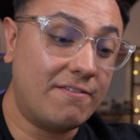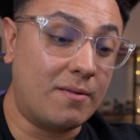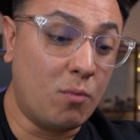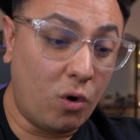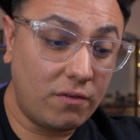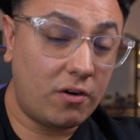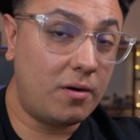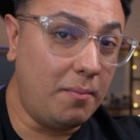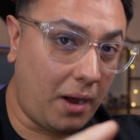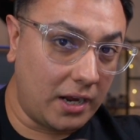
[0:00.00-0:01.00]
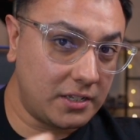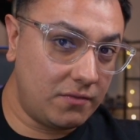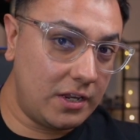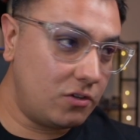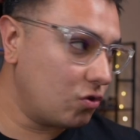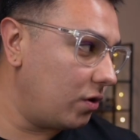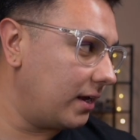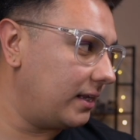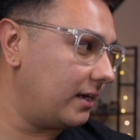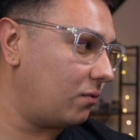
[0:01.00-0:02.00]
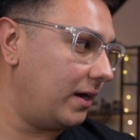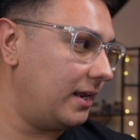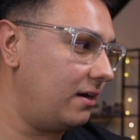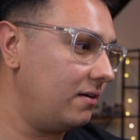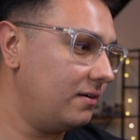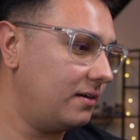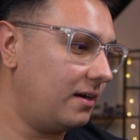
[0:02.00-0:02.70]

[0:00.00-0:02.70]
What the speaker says: For more of our unboxing videos, go ahead and click right here.